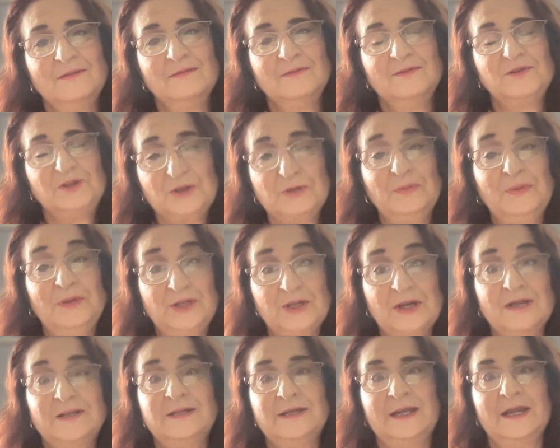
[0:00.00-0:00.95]
should be
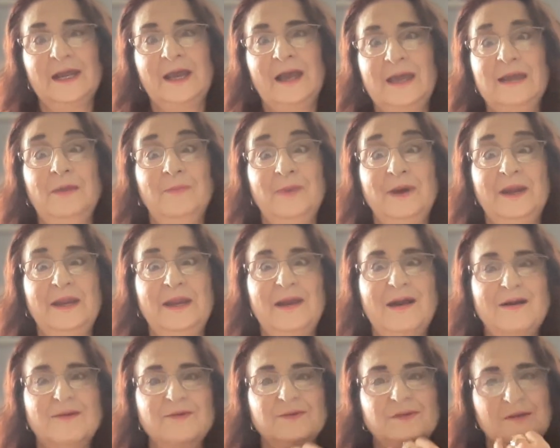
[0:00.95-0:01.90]
judging anybody
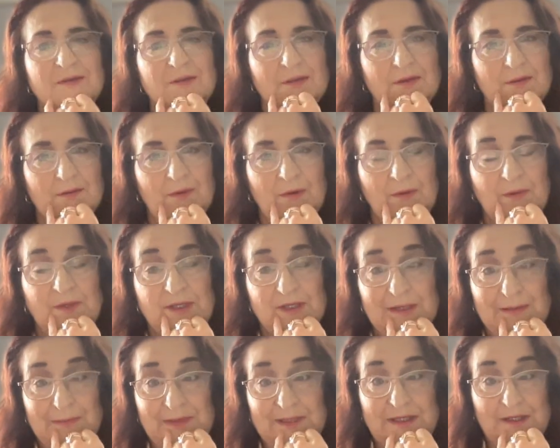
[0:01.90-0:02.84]
else. What we
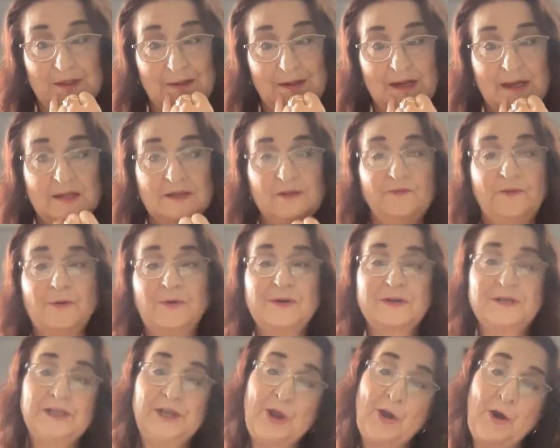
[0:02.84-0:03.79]
should be doing is
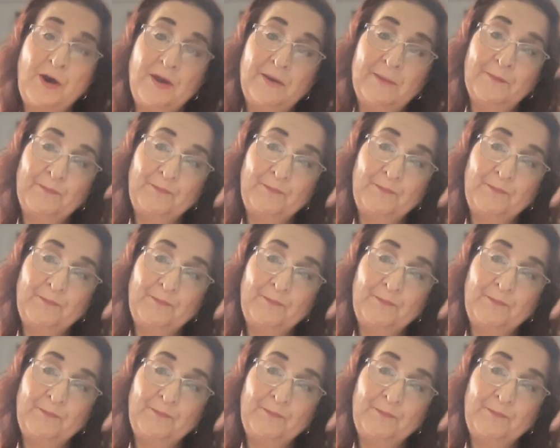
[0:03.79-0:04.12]
focusing on